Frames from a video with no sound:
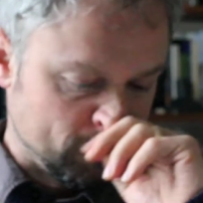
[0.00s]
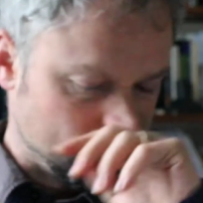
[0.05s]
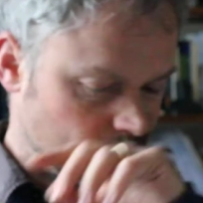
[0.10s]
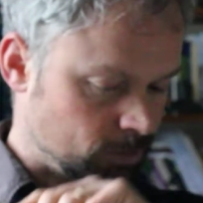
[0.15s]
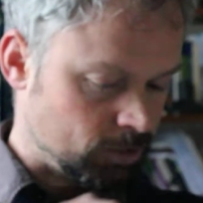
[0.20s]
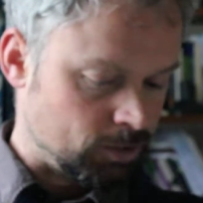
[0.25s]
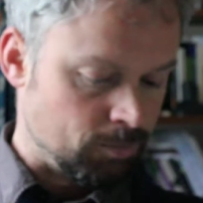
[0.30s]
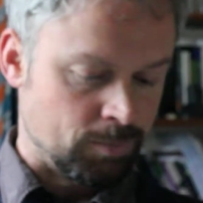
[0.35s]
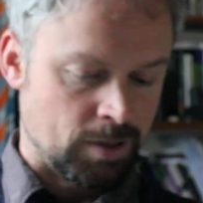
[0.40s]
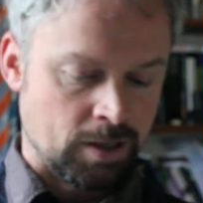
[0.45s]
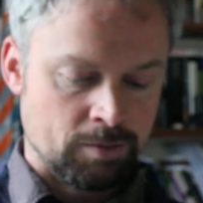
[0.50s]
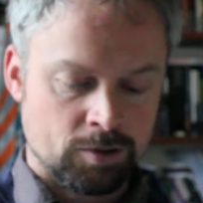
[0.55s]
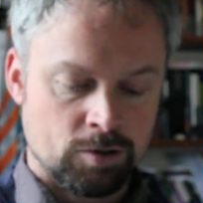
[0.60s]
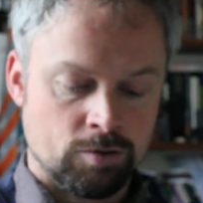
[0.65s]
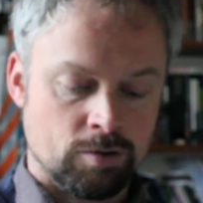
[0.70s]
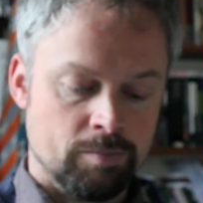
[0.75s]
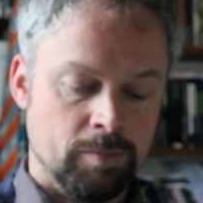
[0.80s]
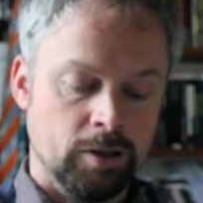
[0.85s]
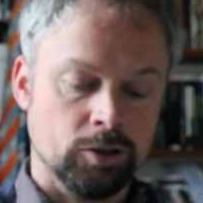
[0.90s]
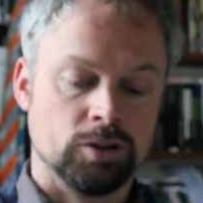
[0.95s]
sometimes
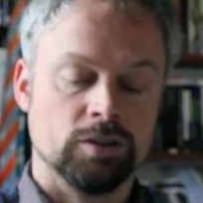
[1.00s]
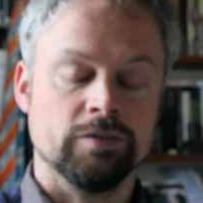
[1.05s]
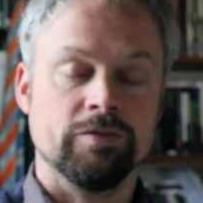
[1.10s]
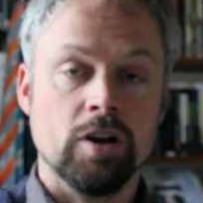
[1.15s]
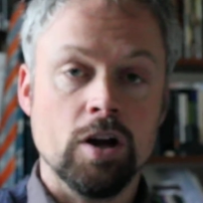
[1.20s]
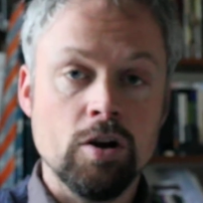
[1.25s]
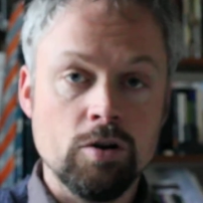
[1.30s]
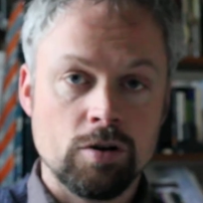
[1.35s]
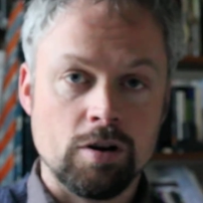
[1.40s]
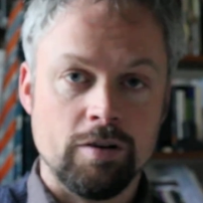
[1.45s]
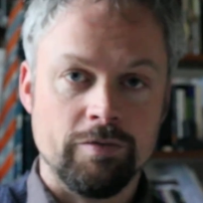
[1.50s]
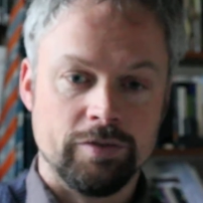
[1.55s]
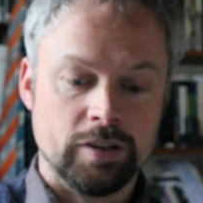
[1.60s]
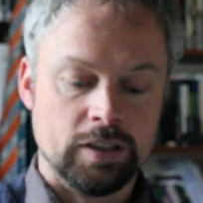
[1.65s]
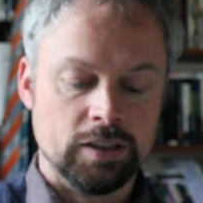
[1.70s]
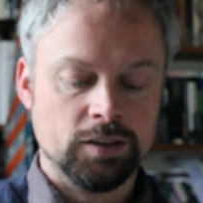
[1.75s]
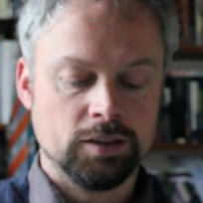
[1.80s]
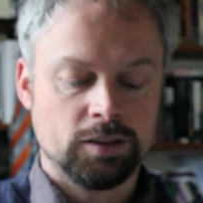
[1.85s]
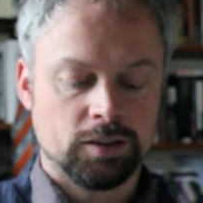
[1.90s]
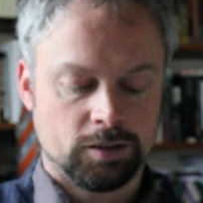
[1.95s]
called a motion of no
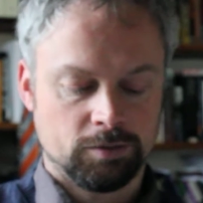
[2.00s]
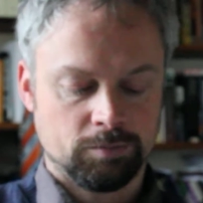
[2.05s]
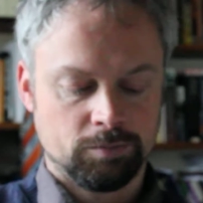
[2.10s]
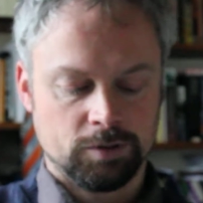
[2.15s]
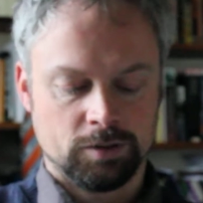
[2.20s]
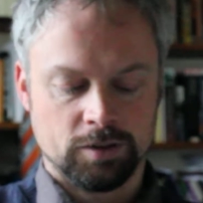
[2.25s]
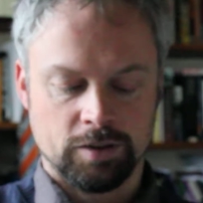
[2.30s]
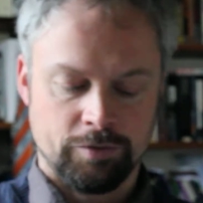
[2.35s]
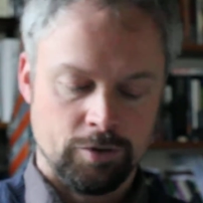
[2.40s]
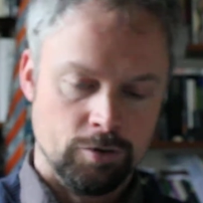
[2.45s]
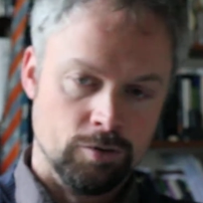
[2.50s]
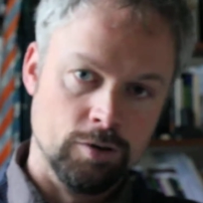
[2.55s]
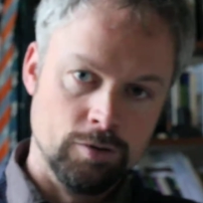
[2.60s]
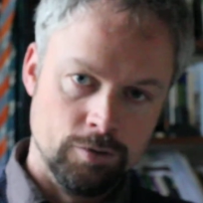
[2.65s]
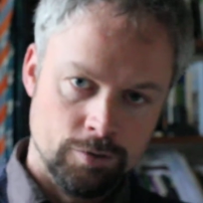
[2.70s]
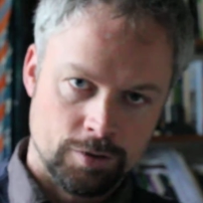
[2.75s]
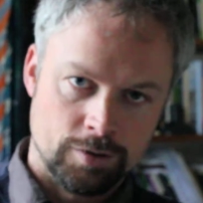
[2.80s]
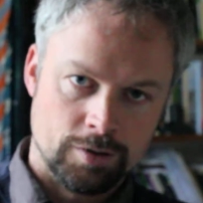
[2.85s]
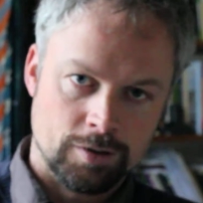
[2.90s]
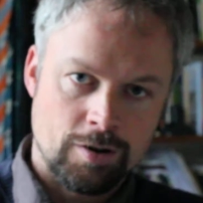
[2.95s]
confidence, because if you
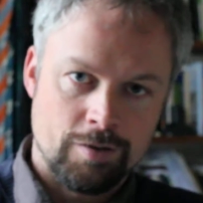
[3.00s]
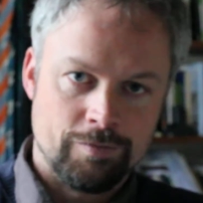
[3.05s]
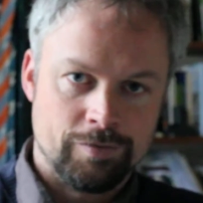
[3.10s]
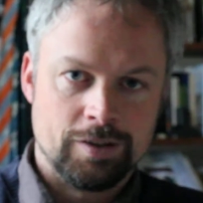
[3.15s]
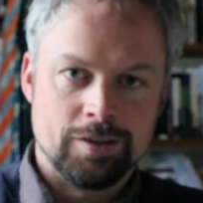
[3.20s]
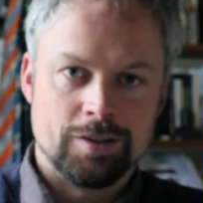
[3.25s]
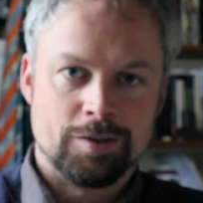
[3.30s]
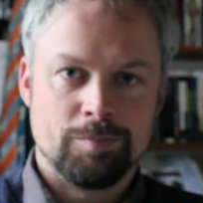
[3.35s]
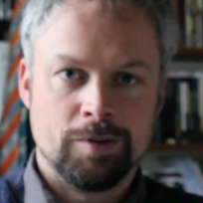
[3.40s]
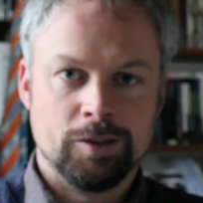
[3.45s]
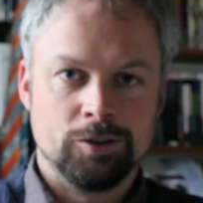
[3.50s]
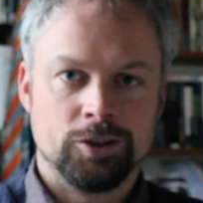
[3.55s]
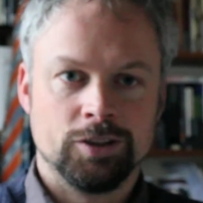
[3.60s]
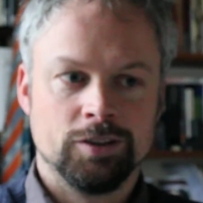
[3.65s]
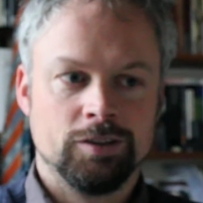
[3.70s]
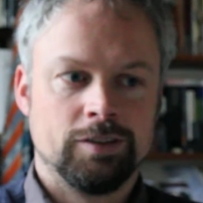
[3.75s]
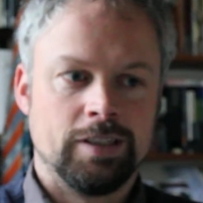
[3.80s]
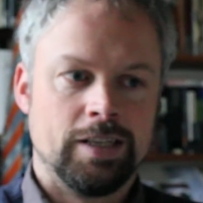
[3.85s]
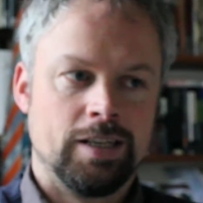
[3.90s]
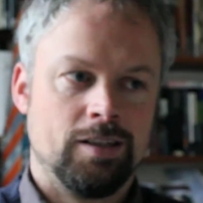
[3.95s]
lose the confidence
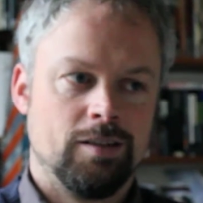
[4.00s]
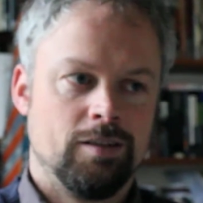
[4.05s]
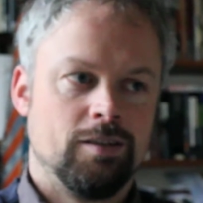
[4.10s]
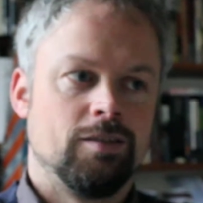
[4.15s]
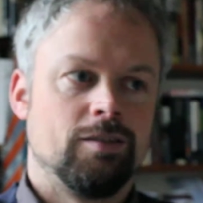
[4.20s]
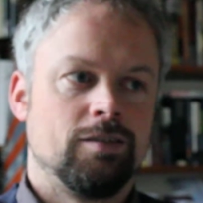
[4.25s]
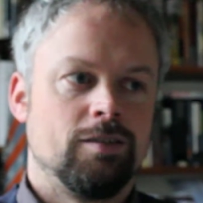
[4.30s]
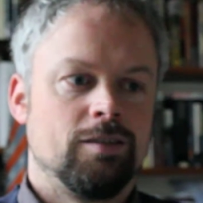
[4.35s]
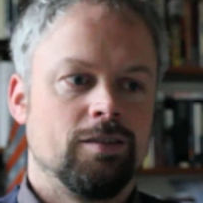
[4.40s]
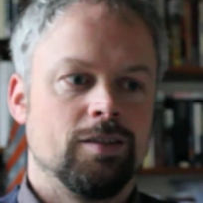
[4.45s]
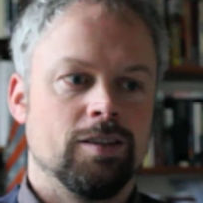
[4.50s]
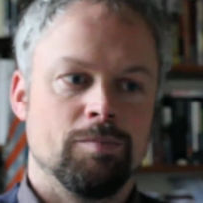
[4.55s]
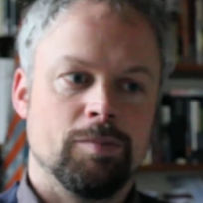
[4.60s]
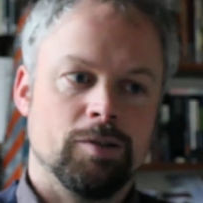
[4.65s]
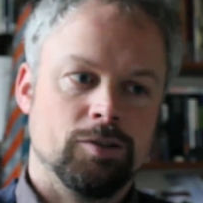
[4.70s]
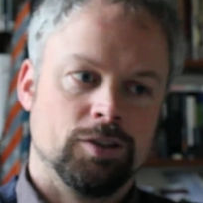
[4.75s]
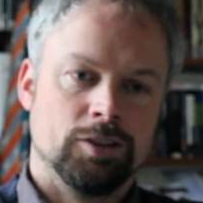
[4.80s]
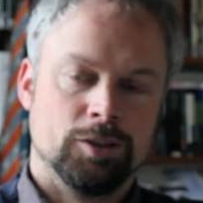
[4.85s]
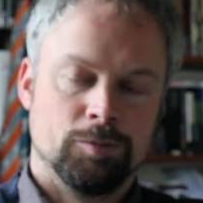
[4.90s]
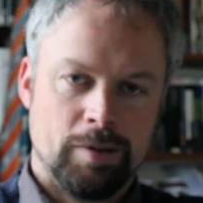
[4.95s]
motion, then the
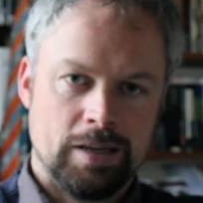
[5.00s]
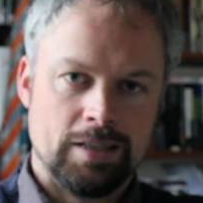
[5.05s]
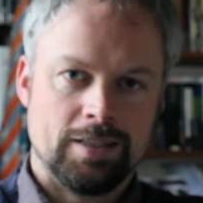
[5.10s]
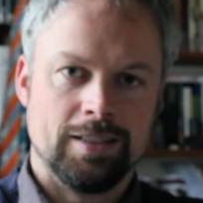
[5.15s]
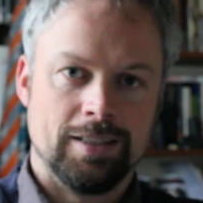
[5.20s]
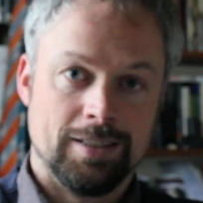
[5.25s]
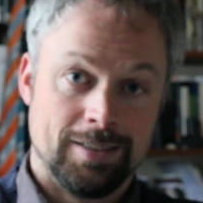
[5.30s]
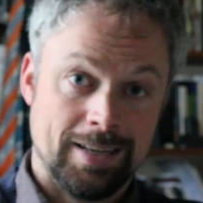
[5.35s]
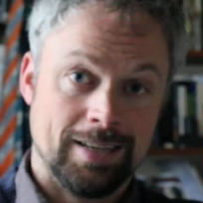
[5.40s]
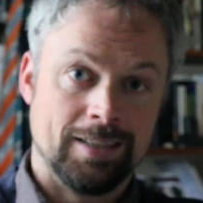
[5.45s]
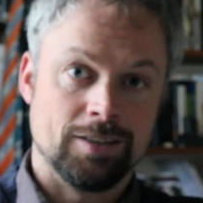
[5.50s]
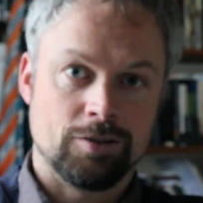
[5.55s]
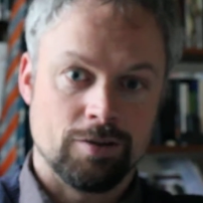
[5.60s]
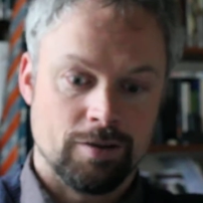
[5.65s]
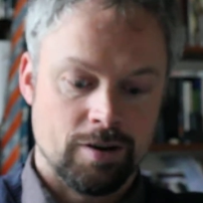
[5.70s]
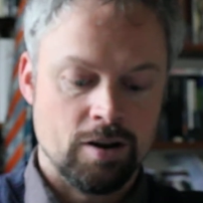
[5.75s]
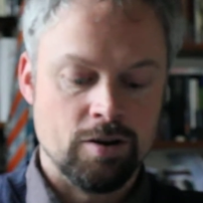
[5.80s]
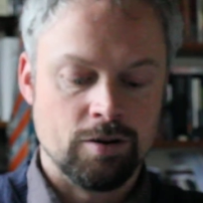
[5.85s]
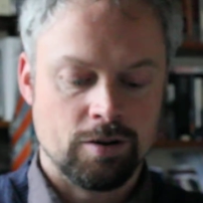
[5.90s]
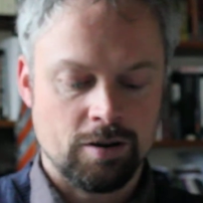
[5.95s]
motion is basically saying it's got
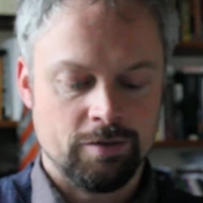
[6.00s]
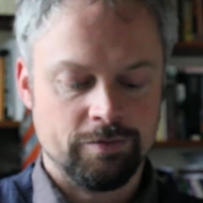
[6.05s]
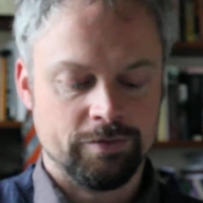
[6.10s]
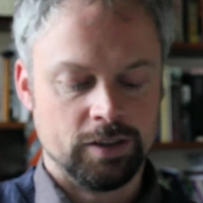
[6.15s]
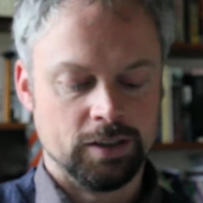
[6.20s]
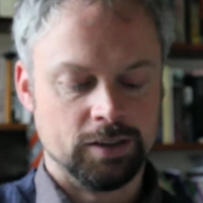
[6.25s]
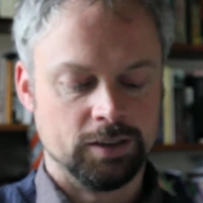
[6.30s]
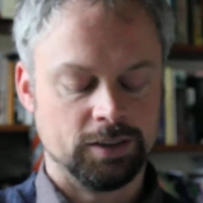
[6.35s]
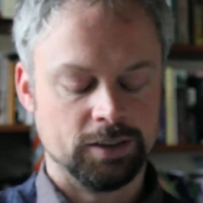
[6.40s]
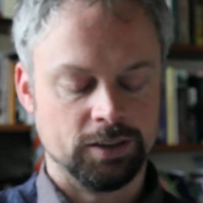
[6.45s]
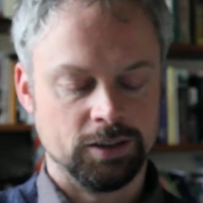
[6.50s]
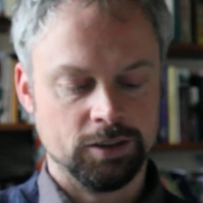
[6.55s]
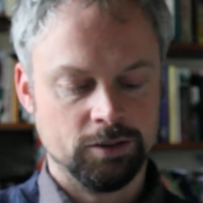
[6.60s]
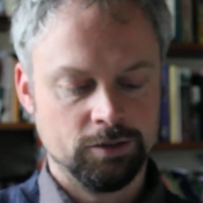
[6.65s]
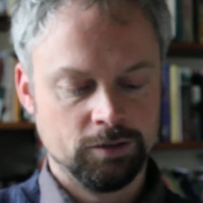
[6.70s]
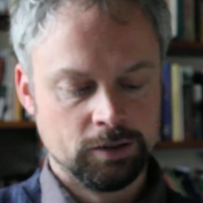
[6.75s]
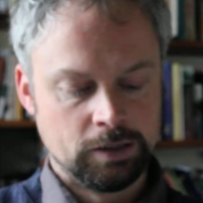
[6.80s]
no confidence in you.